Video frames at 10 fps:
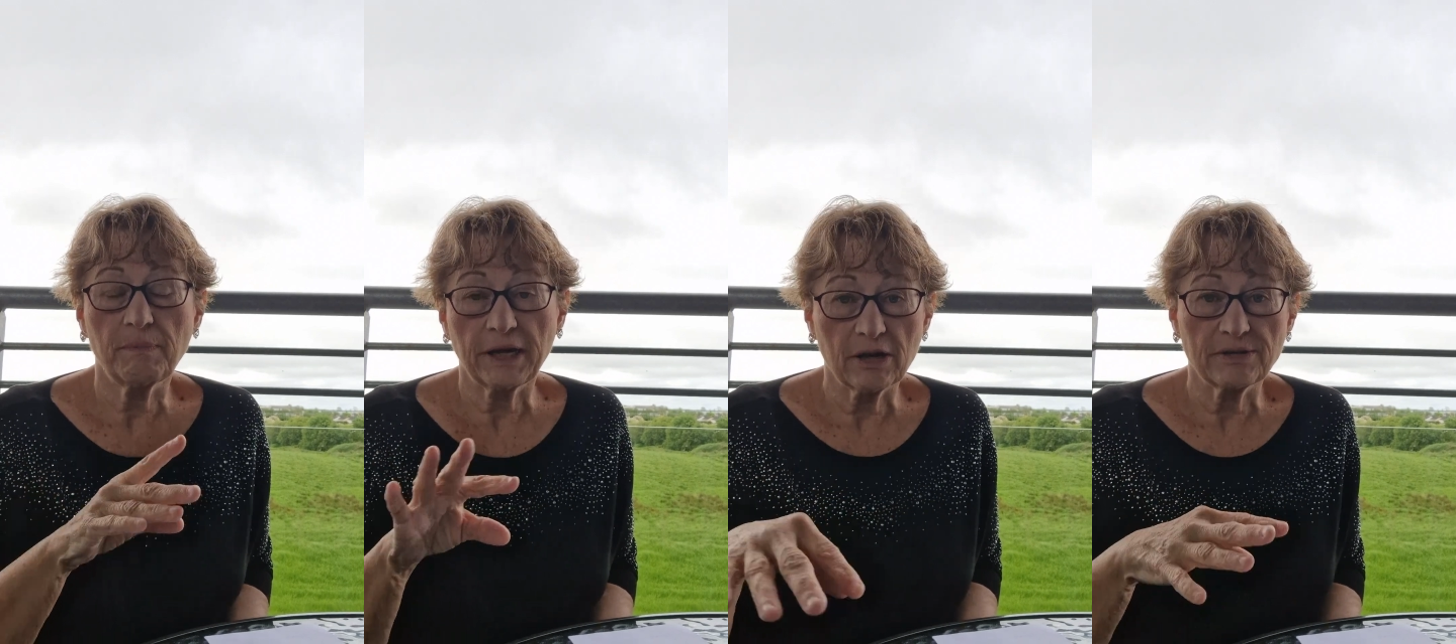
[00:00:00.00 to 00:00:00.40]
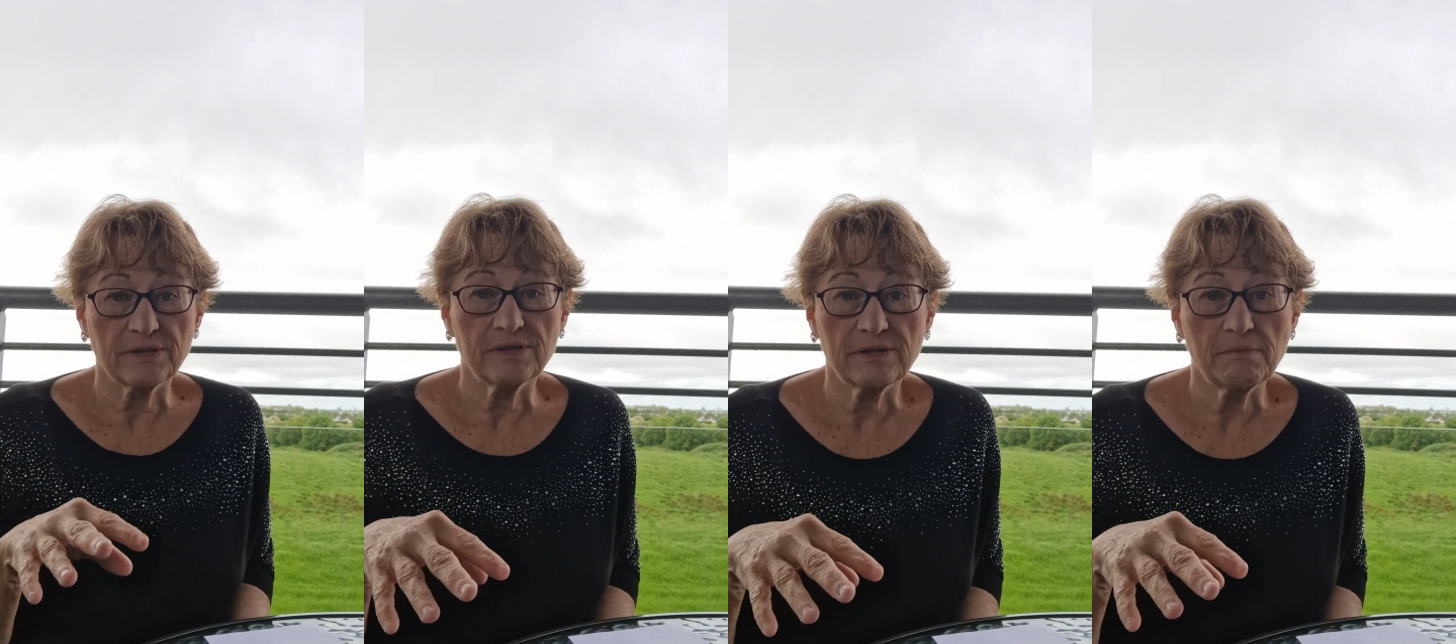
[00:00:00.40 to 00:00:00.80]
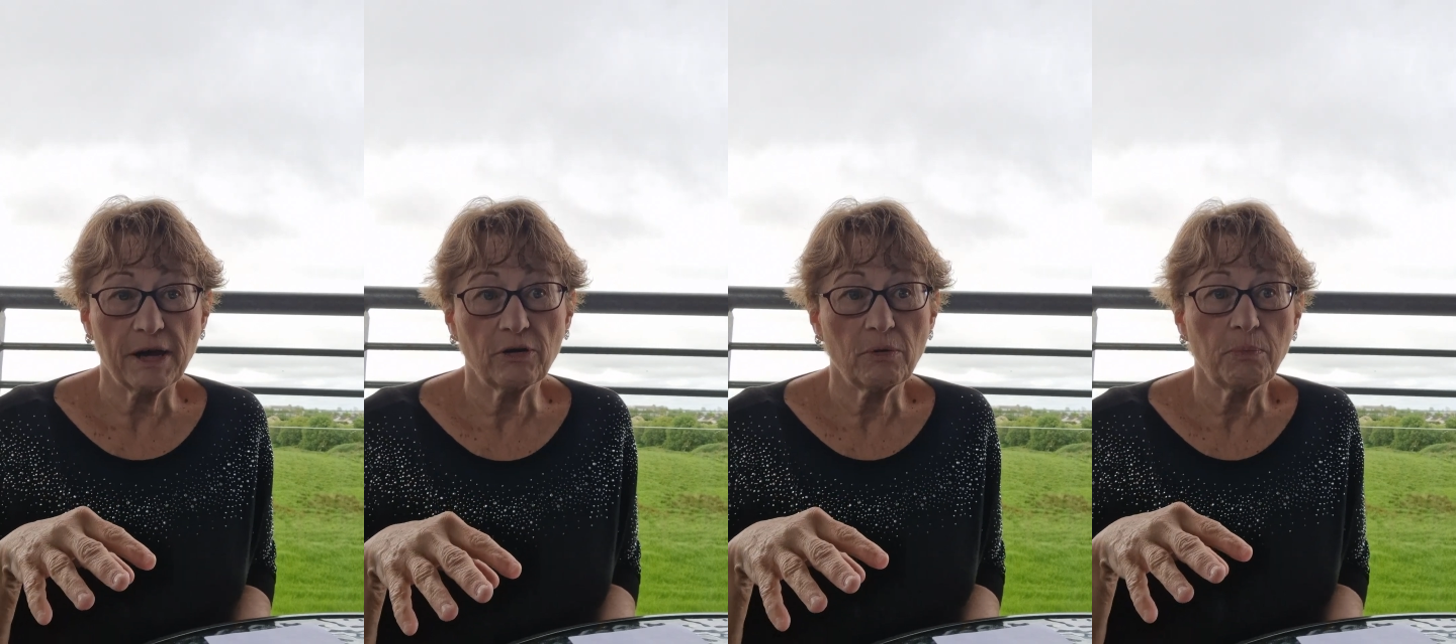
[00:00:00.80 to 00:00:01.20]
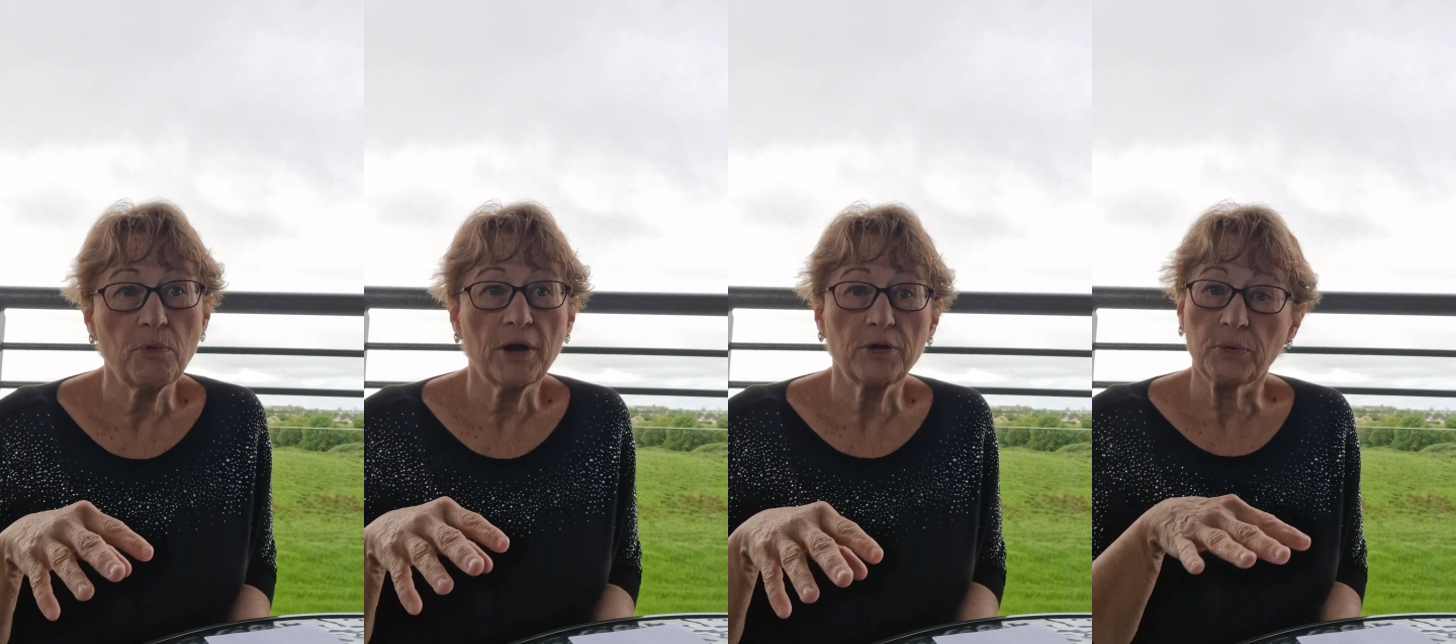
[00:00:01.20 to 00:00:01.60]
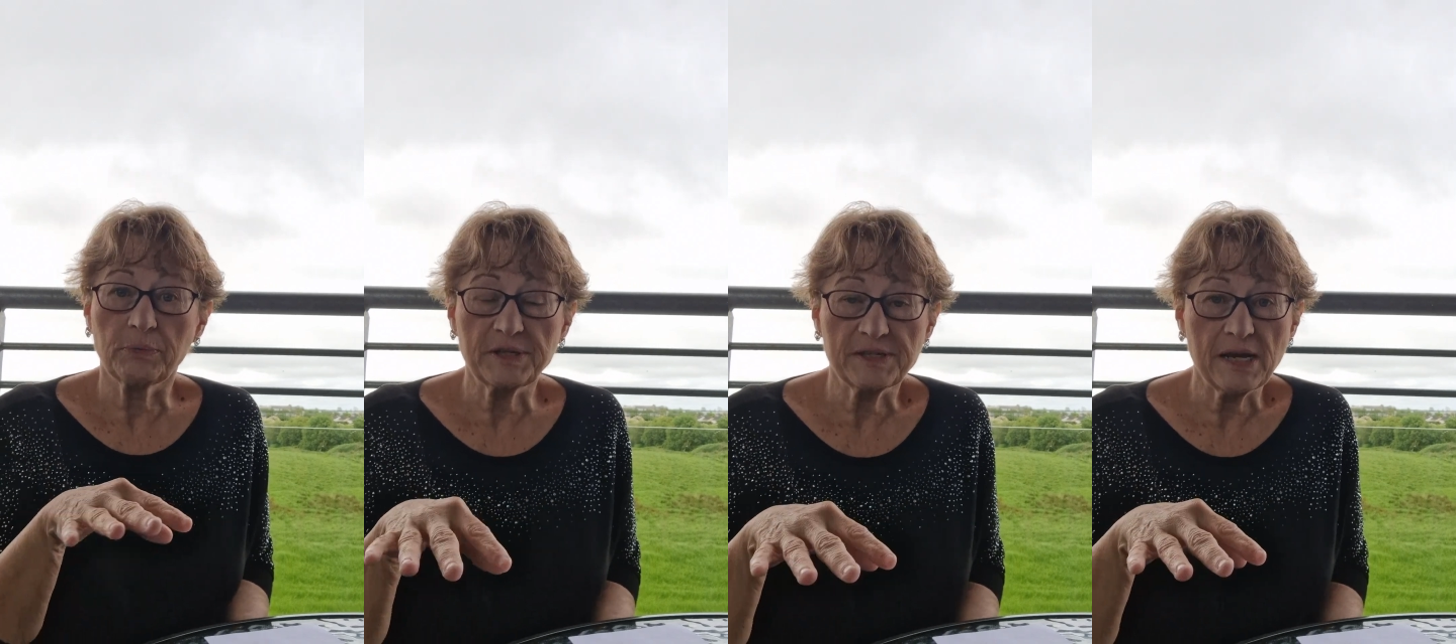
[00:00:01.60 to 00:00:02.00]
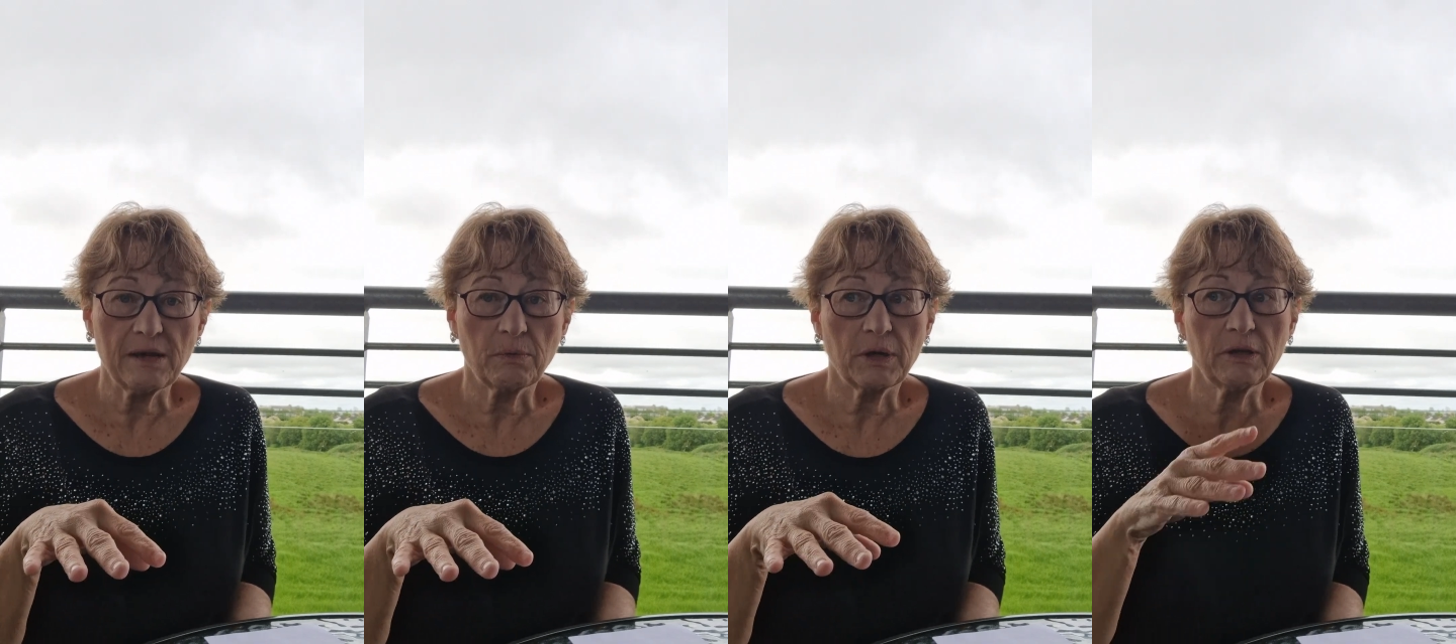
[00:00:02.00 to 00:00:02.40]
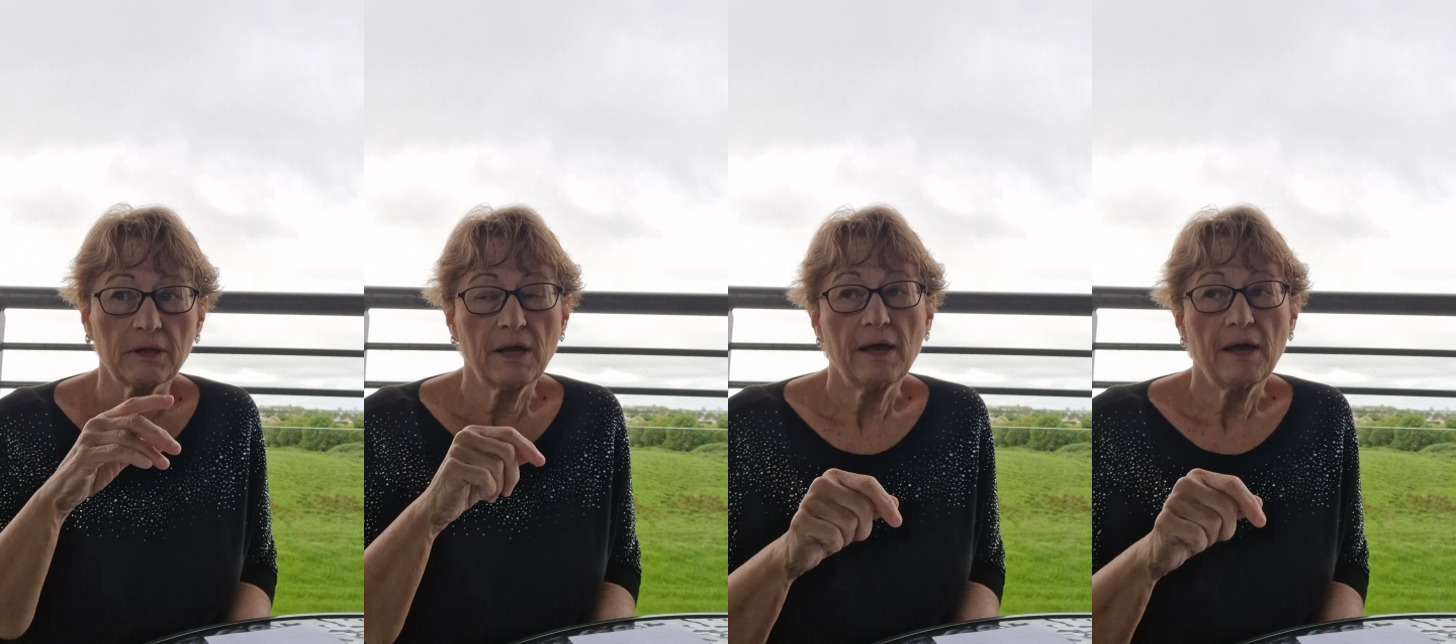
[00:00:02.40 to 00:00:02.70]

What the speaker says: my cousins in Magraboy who I was staying with.